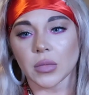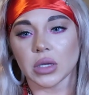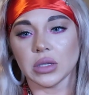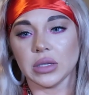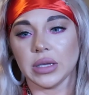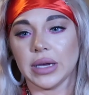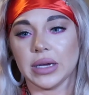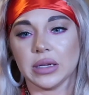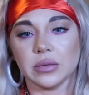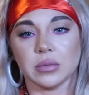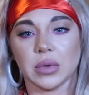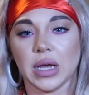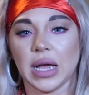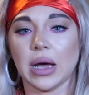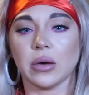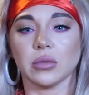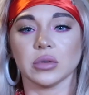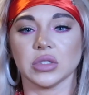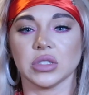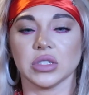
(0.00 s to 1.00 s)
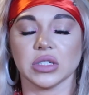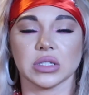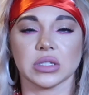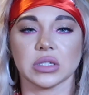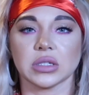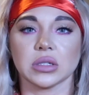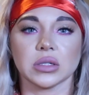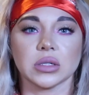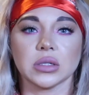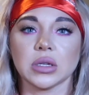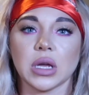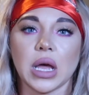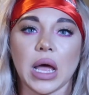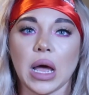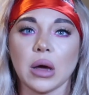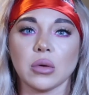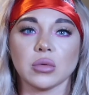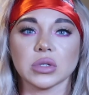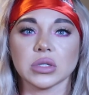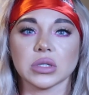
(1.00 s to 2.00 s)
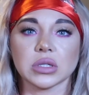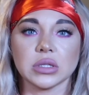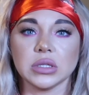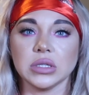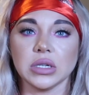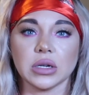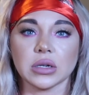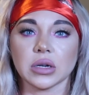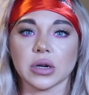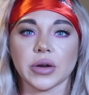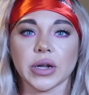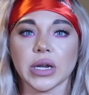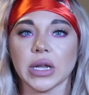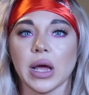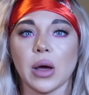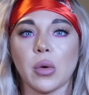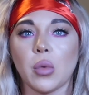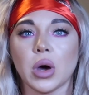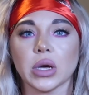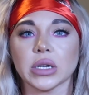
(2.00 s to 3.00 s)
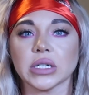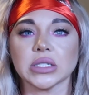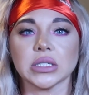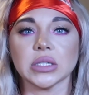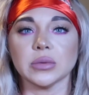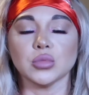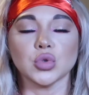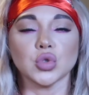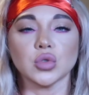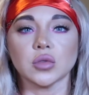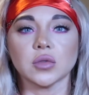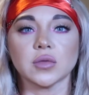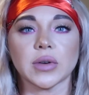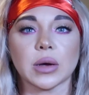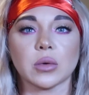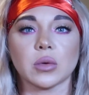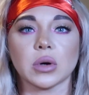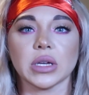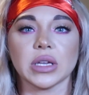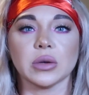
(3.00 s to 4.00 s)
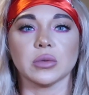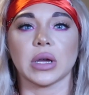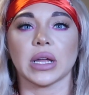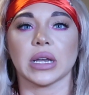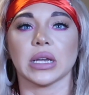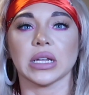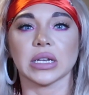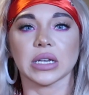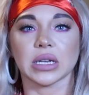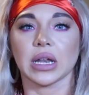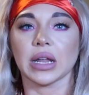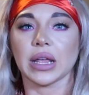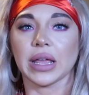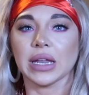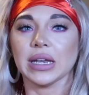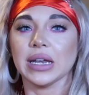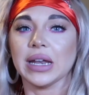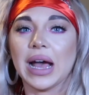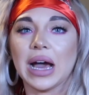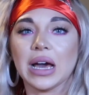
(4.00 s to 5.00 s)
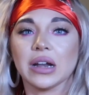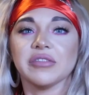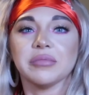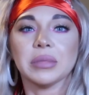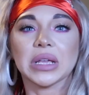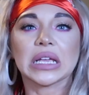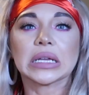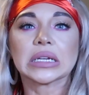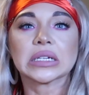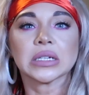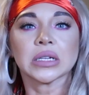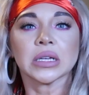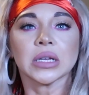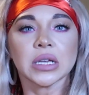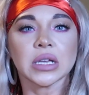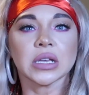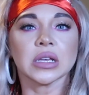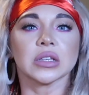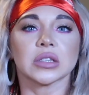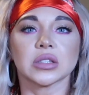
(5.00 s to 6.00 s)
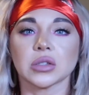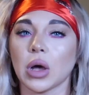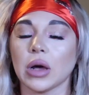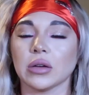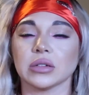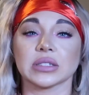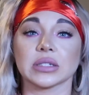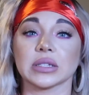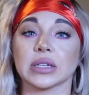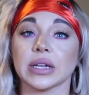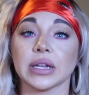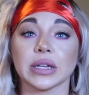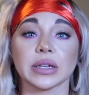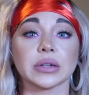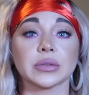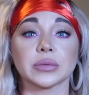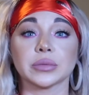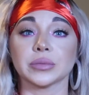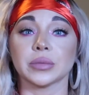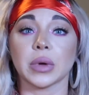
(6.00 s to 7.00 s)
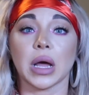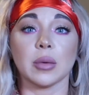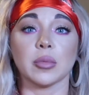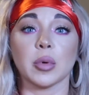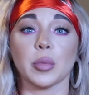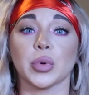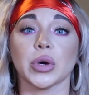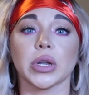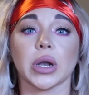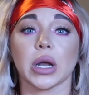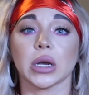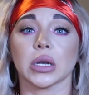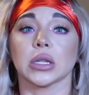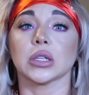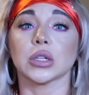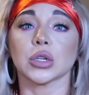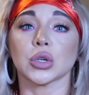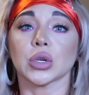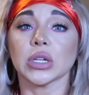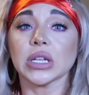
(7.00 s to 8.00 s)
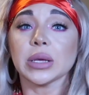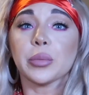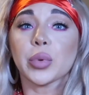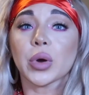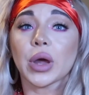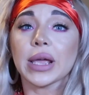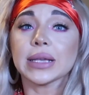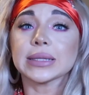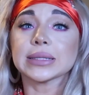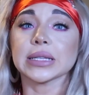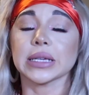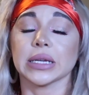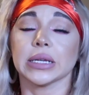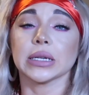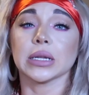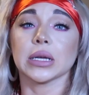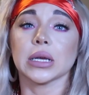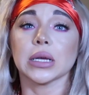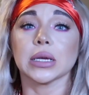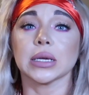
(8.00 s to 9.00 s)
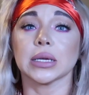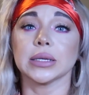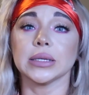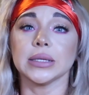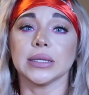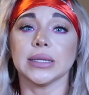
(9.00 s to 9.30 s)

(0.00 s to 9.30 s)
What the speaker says: Yeah, I was done already. I wanted to move. I needed to get it out of me. So I was like, I'm gonna put on a little knee brace and